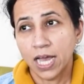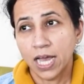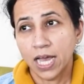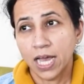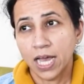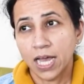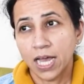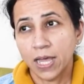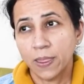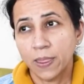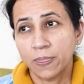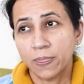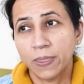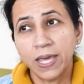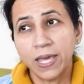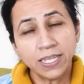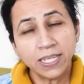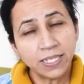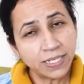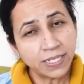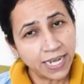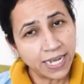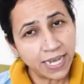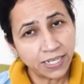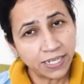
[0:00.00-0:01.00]
These
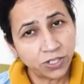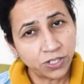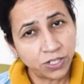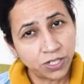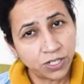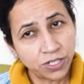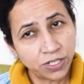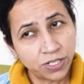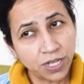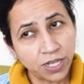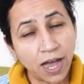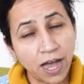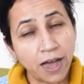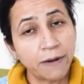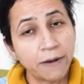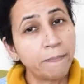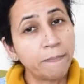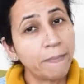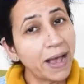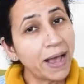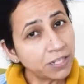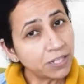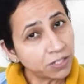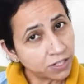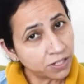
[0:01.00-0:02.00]
tests are
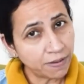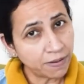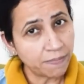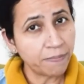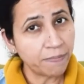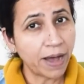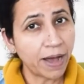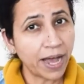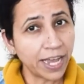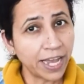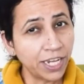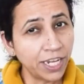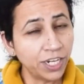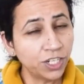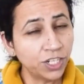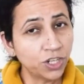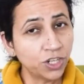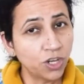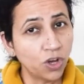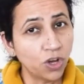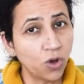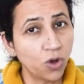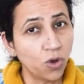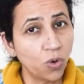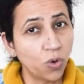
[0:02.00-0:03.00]
best combined
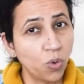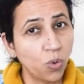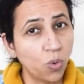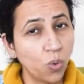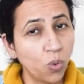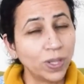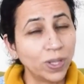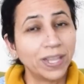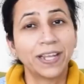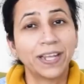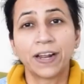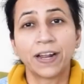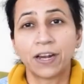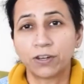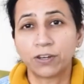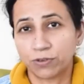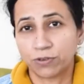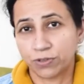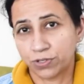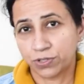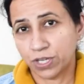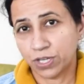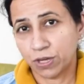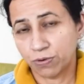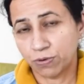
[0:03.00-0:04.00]
with an
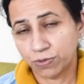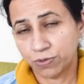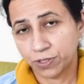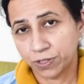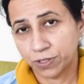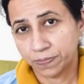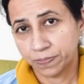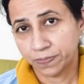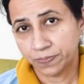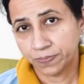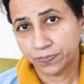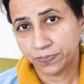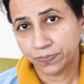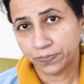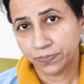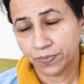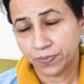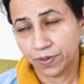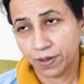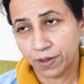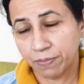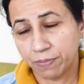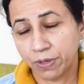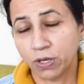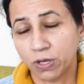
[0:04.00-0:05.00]
ultrasound
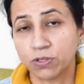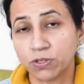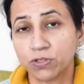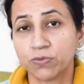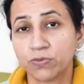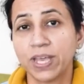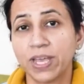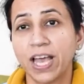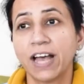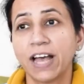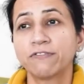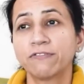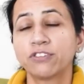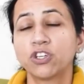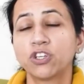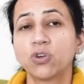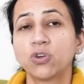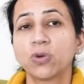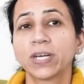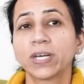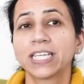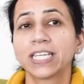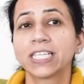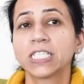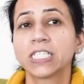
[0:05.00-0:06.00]
because we have to look
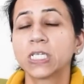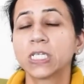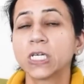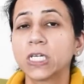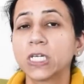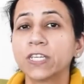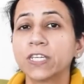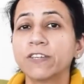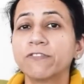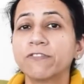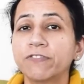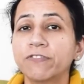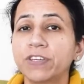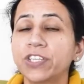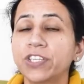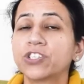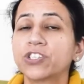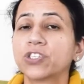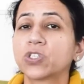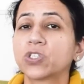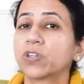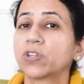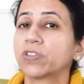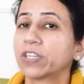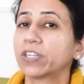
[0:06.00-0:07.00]
at certain features
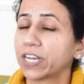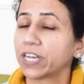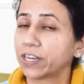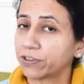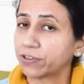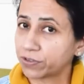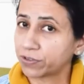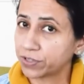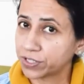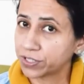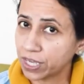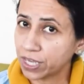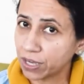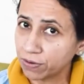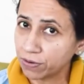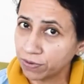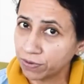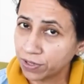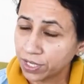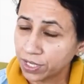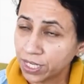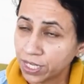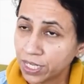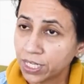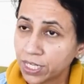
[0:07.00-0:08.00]
on the ultrasound
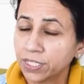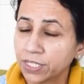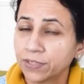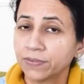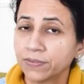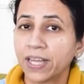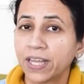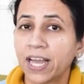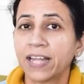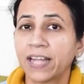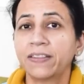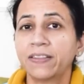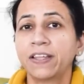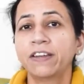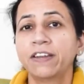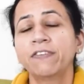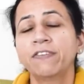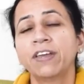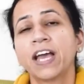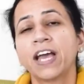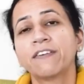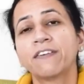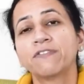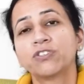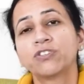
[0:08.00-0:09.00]
and then we
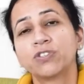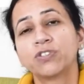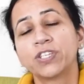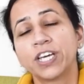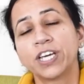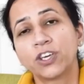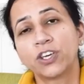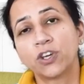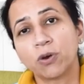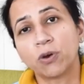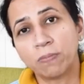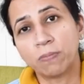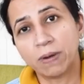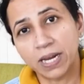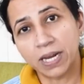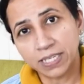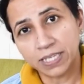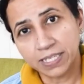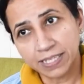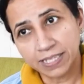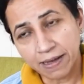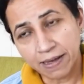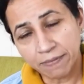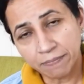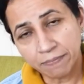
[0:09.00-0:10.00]
have to take your blood
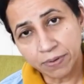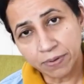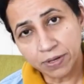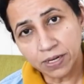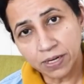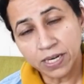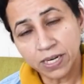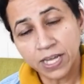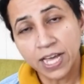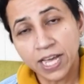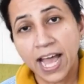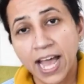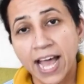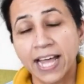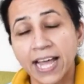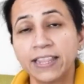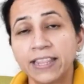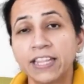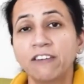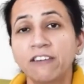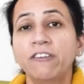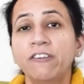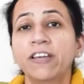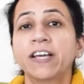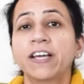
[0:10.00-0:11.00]
sample and then
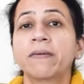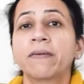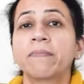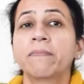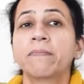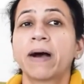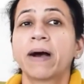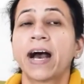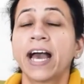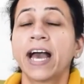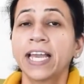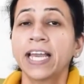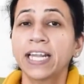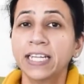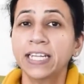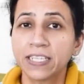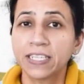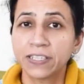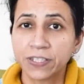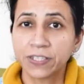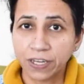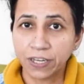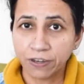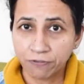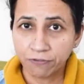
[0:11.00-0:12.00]
we combine this
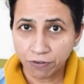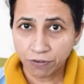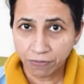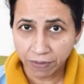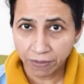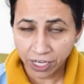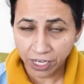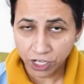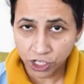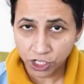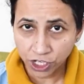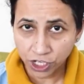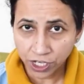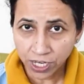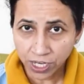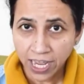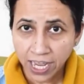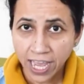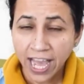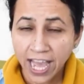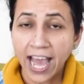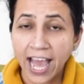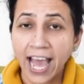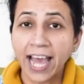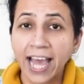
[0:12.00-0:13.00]
information
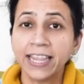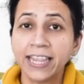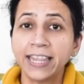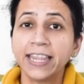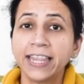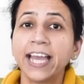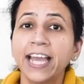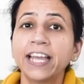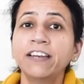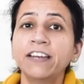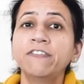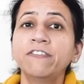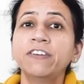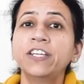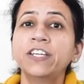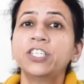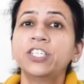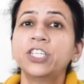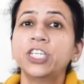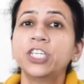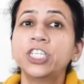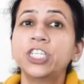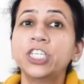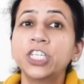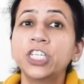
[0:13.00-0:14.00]
and then we
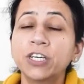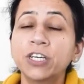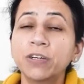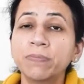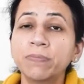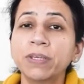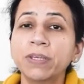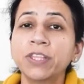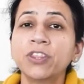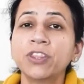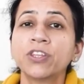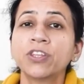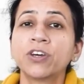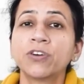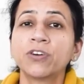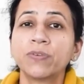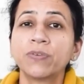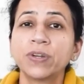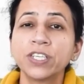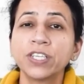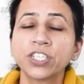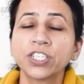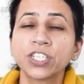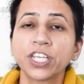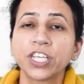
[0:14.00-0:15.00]
determine the
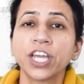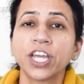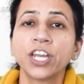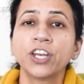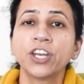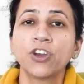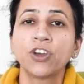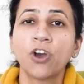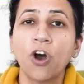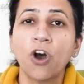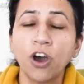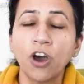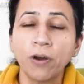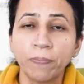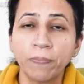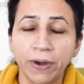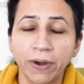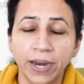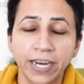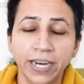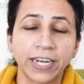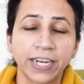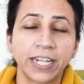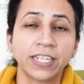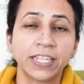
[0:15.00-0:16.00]
risk in your
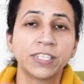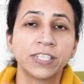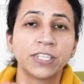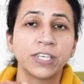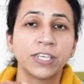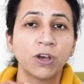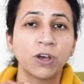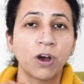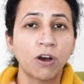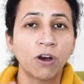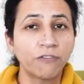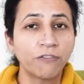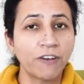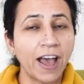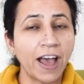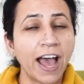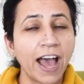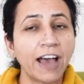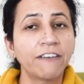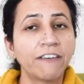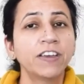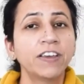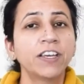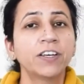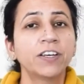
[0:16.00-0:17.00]
pregnancy of
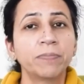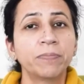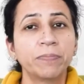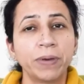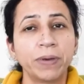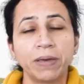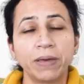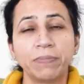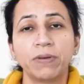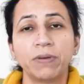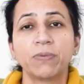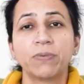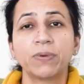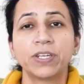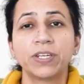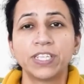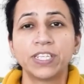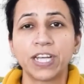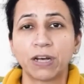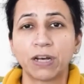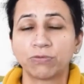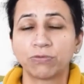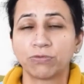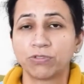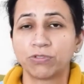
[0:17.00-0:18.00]
having a baby with
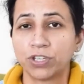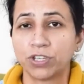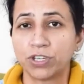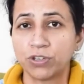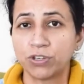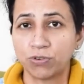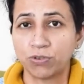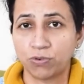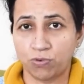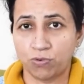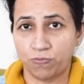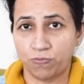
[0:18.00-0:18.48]
Down syndrome.